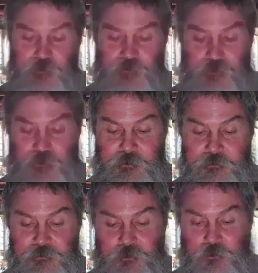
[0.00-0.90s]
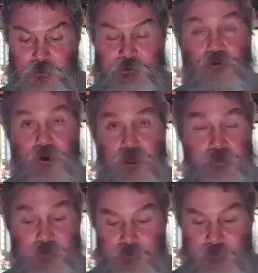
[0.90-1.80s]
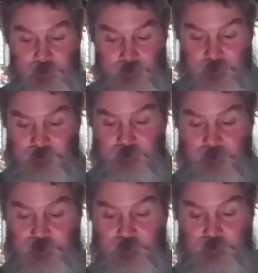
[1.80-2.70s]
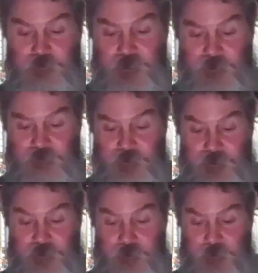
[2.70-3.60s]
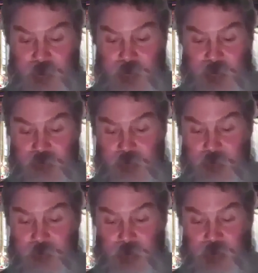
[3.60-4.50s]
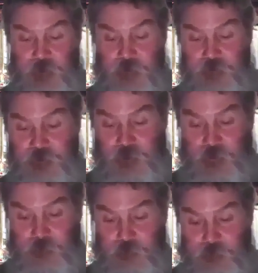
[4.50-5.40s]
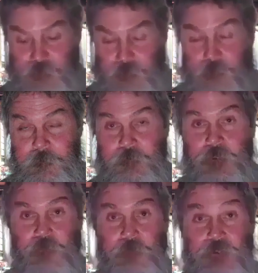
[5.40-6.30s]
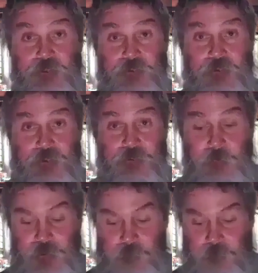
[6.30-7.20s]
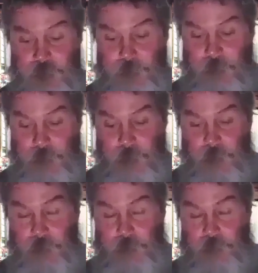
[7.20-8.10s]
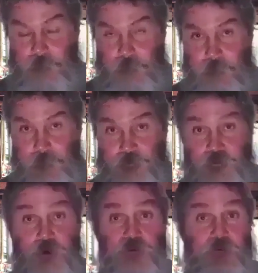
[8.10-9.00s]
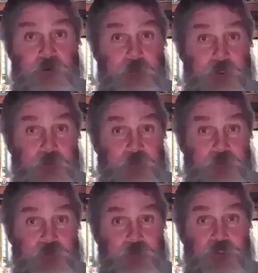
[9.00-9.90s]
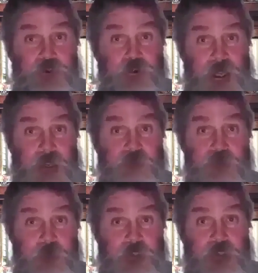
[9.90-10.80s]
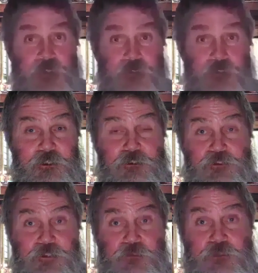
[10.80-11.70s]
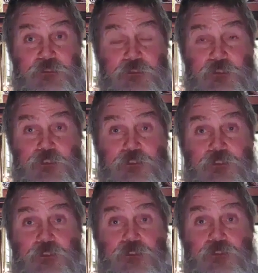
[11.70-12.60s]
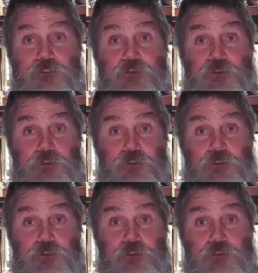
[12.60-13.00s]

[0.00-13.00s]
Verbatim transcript: not to destroy sinners or require their repentance, but to forgive them and give them another chance. That would be just his people the scroll of remembrance, you have to be entered into it